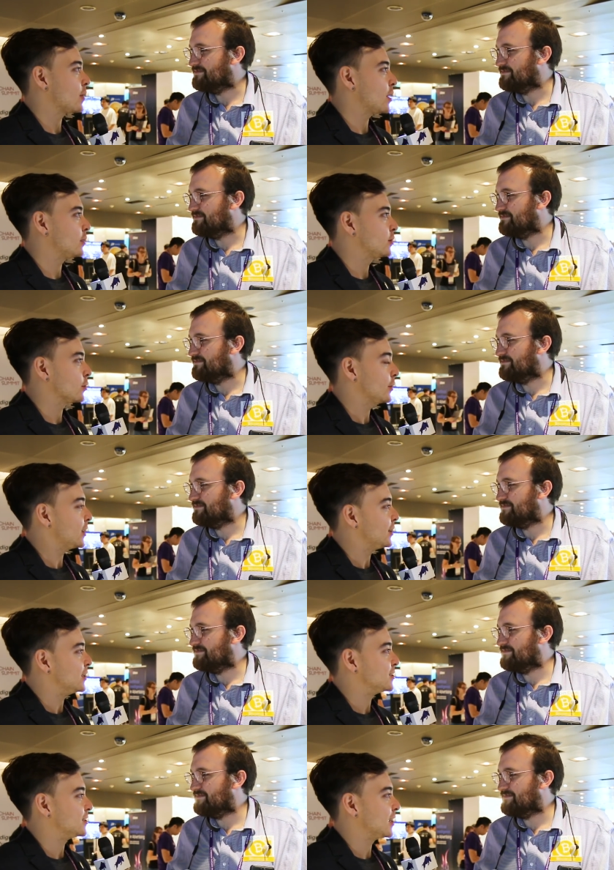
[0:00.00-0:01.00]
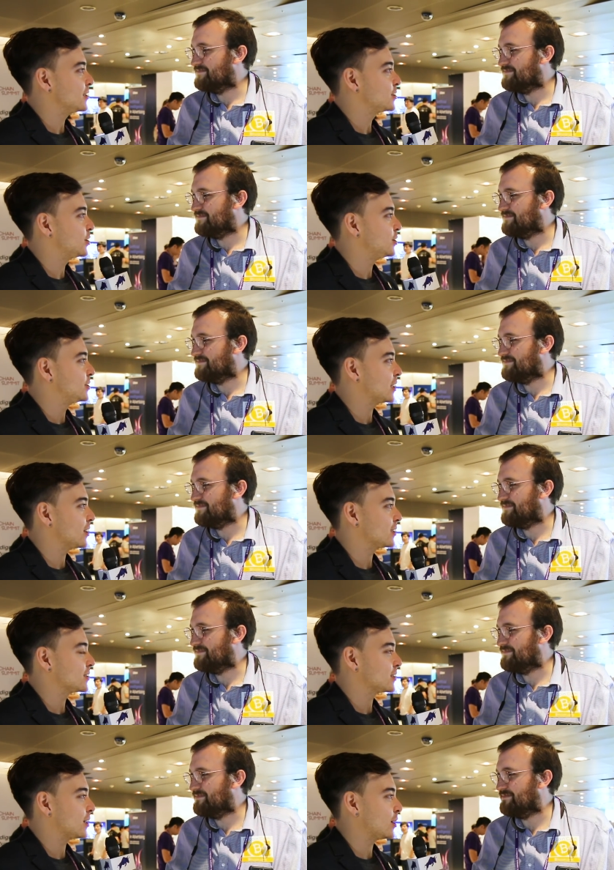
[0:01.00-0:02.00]
Speaker 1: around Korea these days. Could you tell
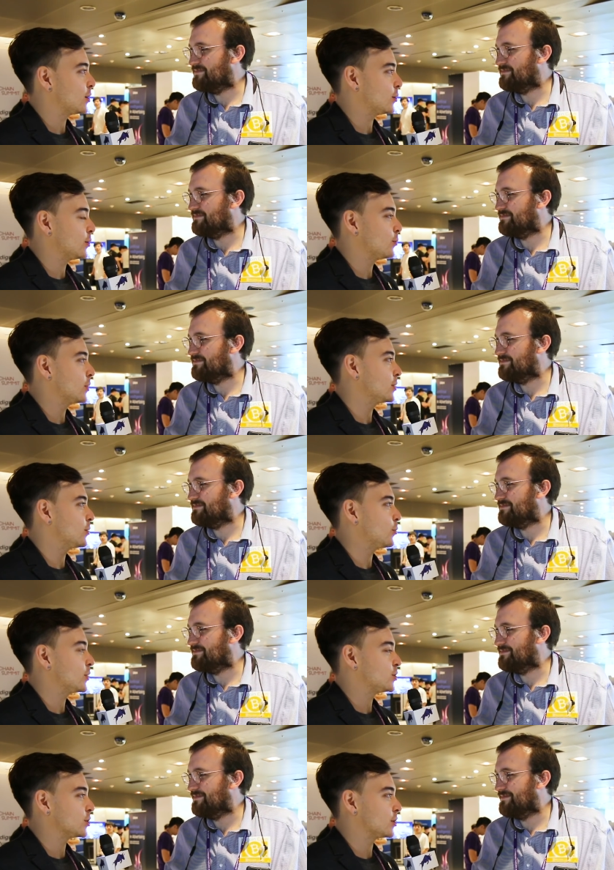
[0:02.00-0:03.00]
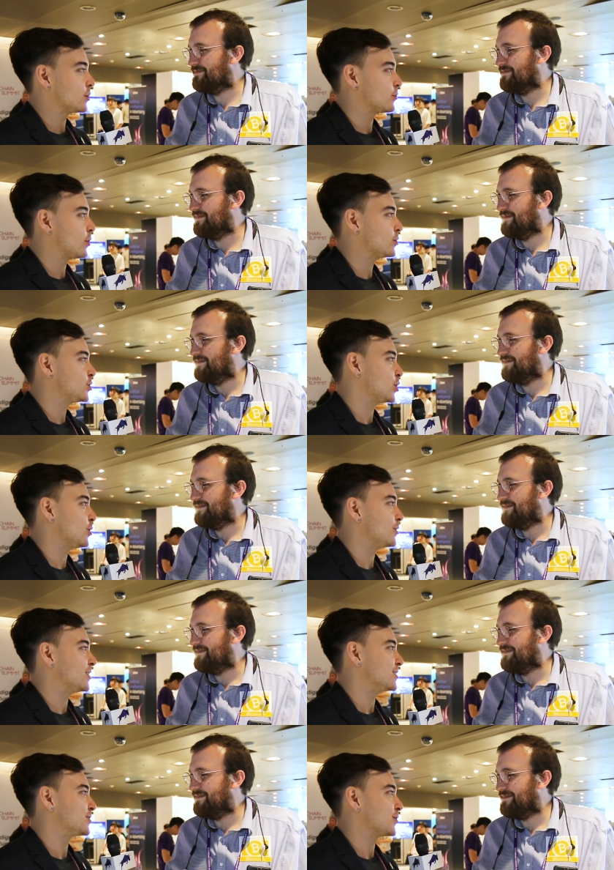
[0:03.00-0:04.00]
us what your roadshow
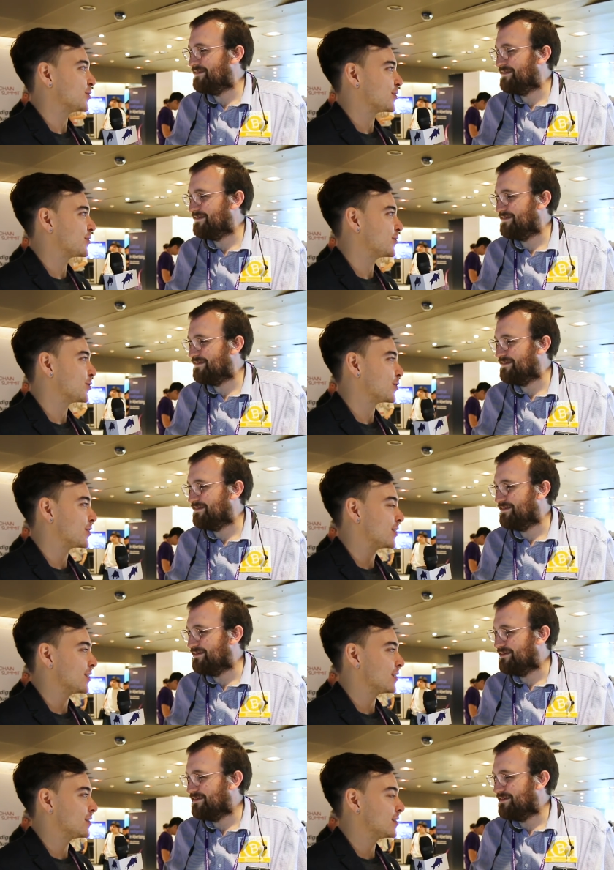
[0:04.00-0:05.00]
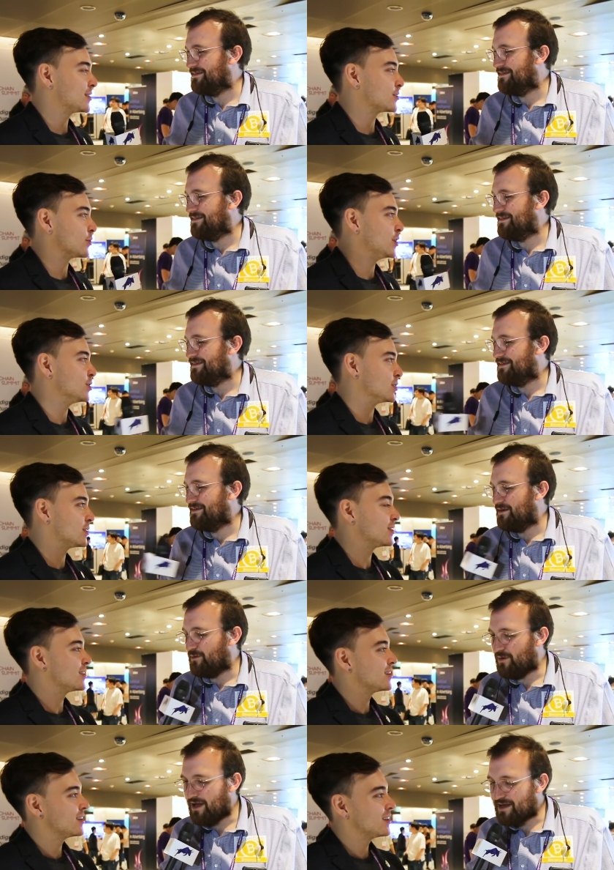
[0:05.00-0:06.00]
is for this region?
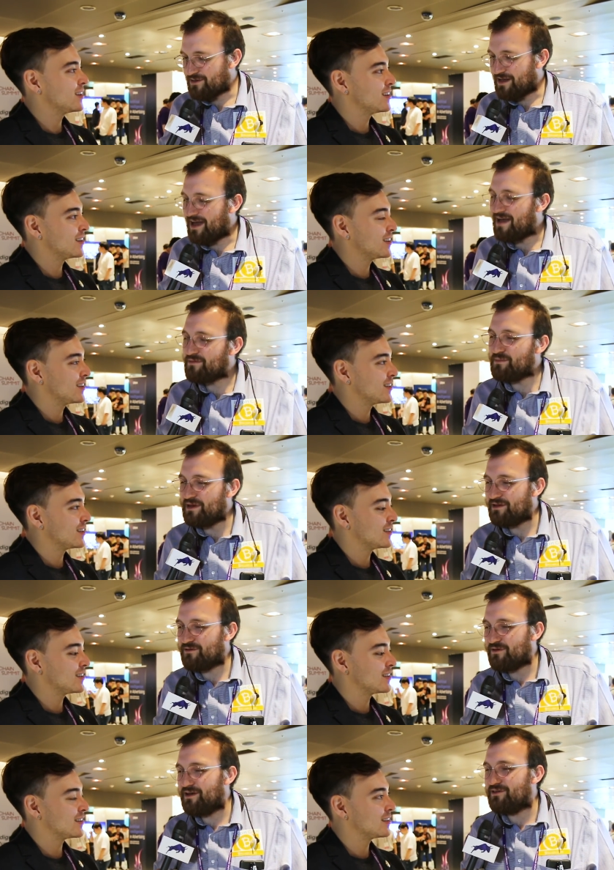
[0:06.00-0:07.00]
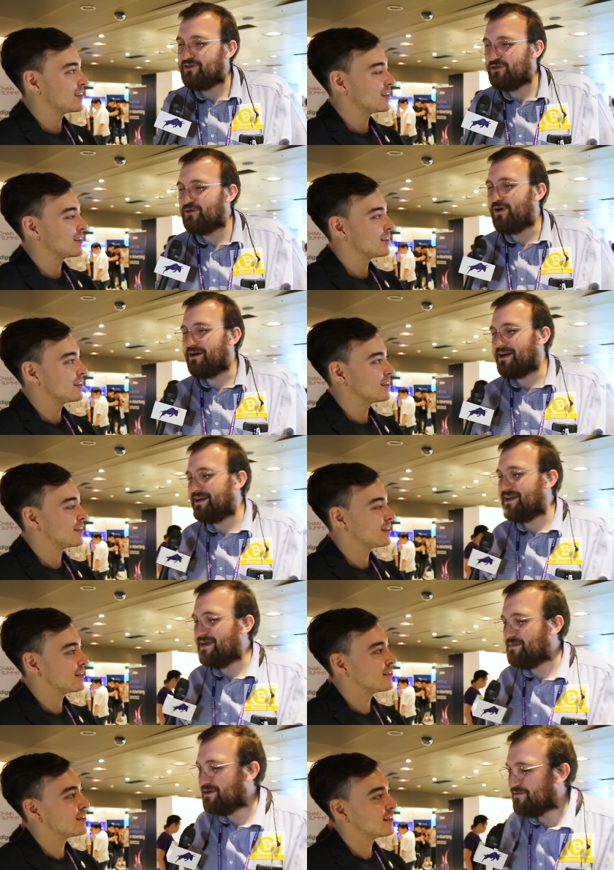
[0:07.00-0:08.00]
Speaker 2: Well, actually, I haven't been in Korea too long. I
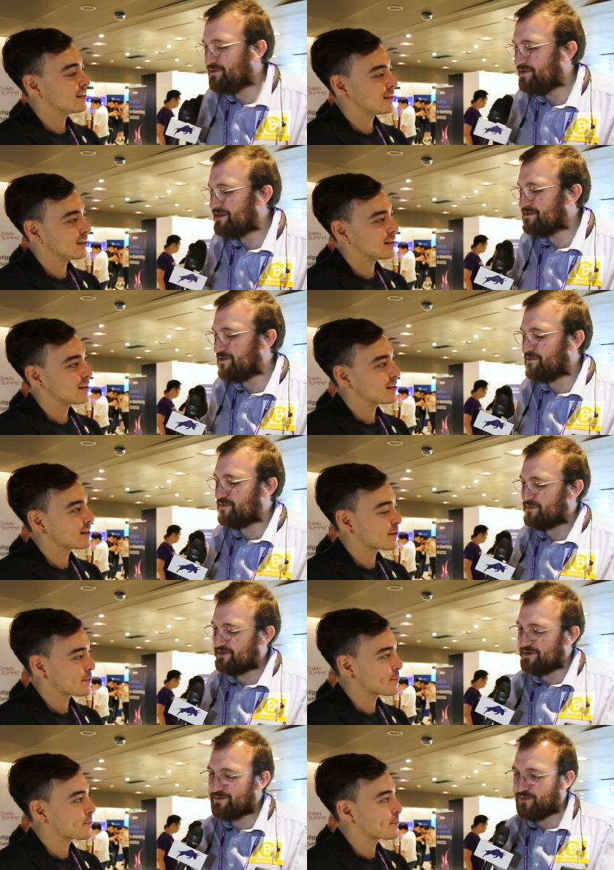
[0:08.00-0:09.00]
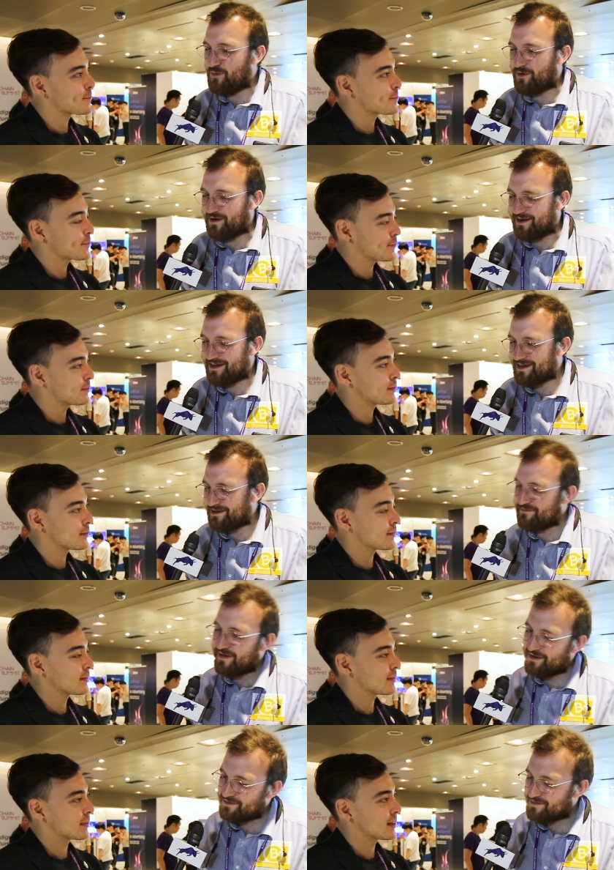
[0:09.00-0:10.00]
came in a few days ago from Singapore, and I got
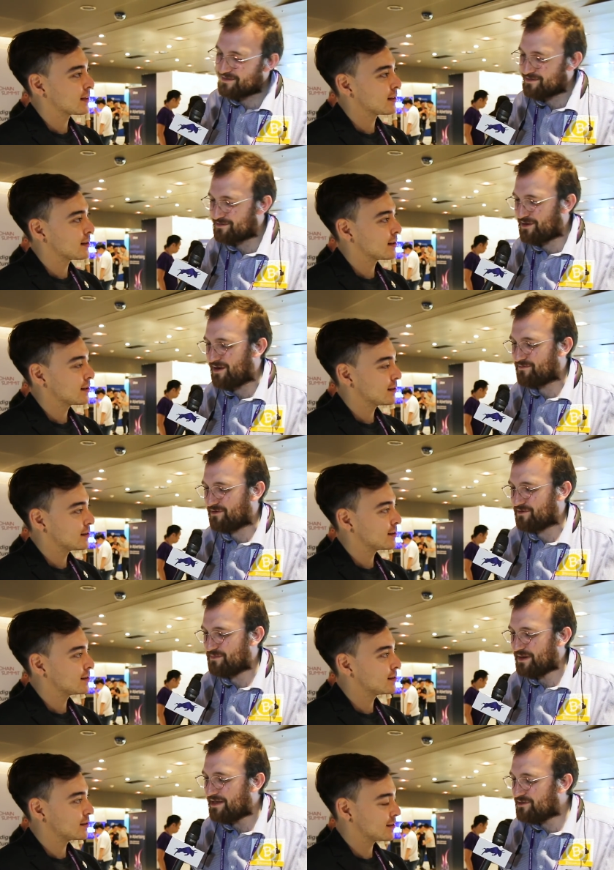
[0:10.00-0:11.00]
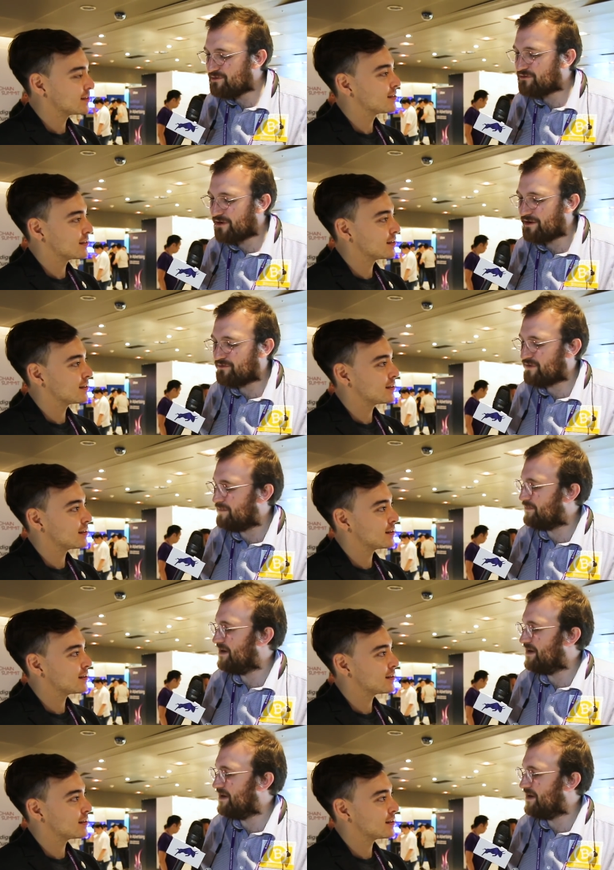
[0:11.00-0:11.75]
invited to this conference. But I do try to drop